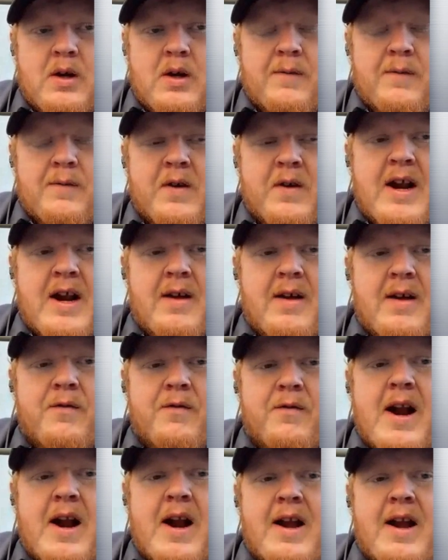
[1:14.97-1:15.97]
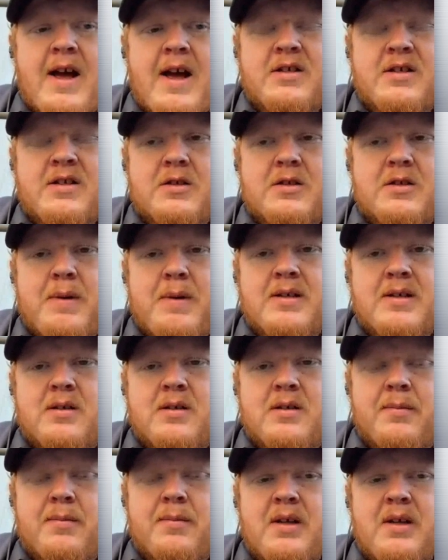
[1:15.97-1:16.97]
Uh, Friday Friday night's just
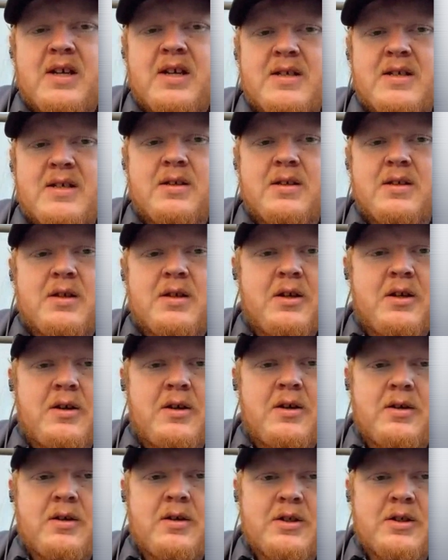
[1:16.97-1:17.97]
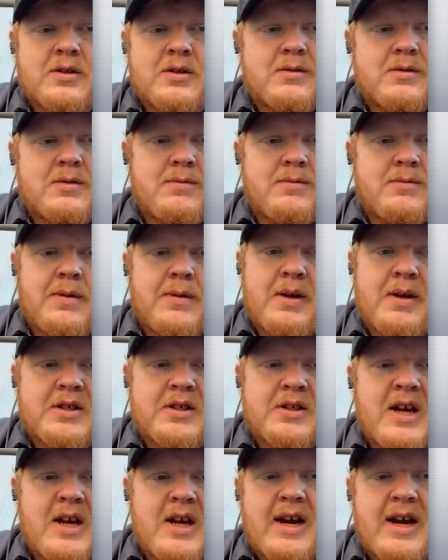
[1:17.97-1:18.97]
basically gonna be test and tune and just a
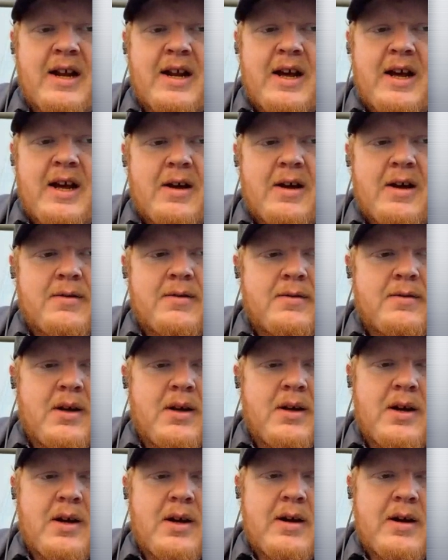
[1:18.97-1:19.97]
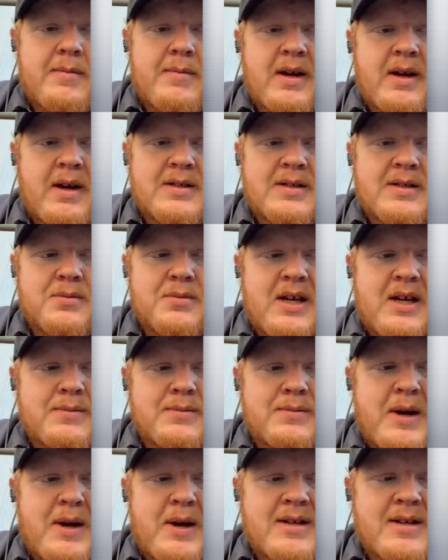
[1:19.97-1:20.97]
bunch of hanging out, uh, making some
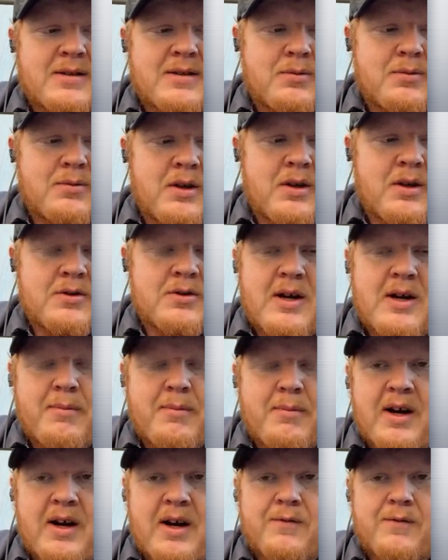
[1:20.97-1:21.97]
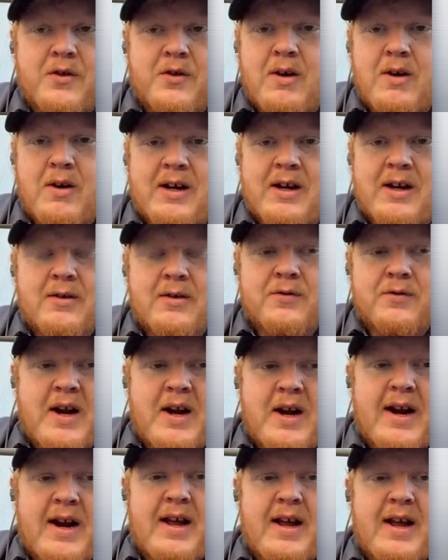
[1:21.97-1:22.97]
test passes. We're gonna try and break a few records
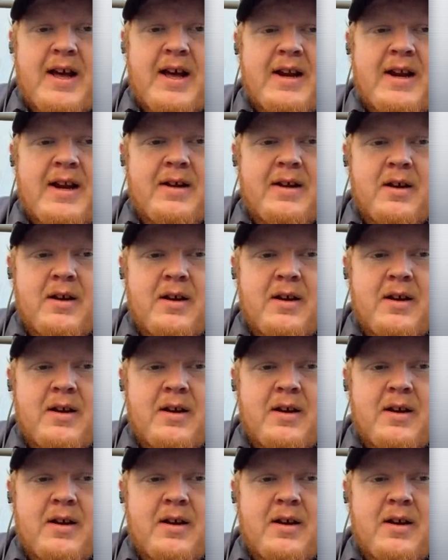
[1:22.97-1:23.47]
Friday night.